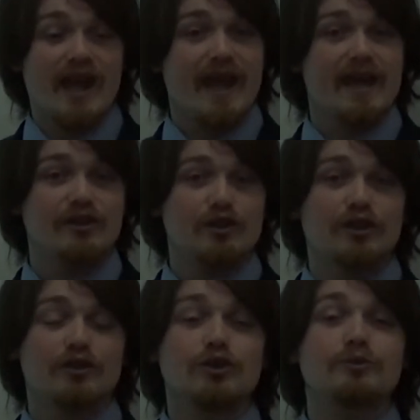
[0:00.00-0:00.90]
and
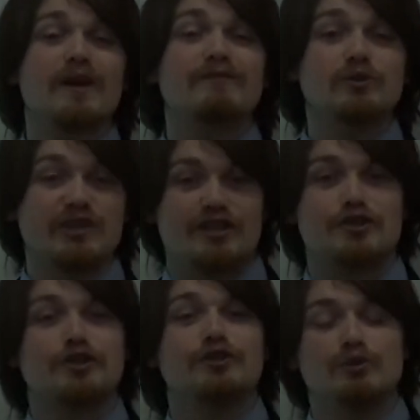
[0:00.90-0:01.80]
good
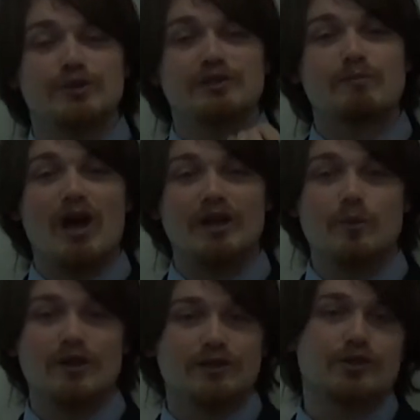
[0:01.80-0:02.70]
refutation, you
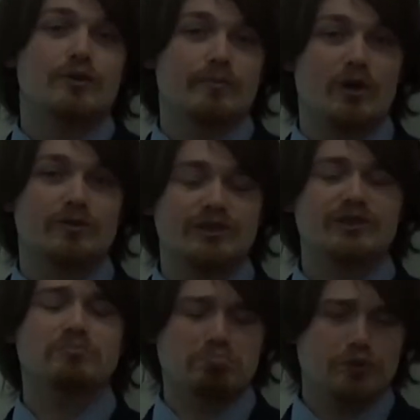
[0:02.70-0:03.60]
respond well to your
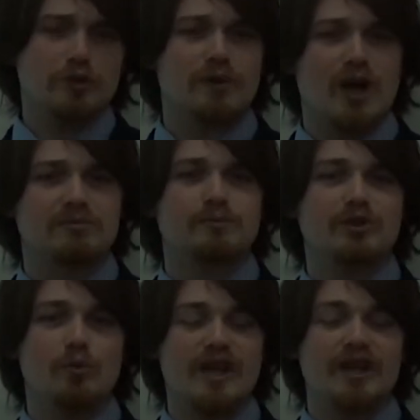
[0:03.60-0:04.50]
opponents, you'll
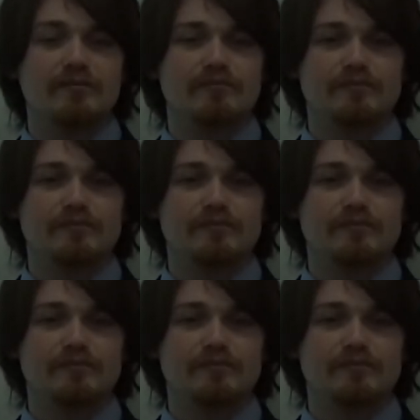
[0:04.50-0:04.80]
probably win.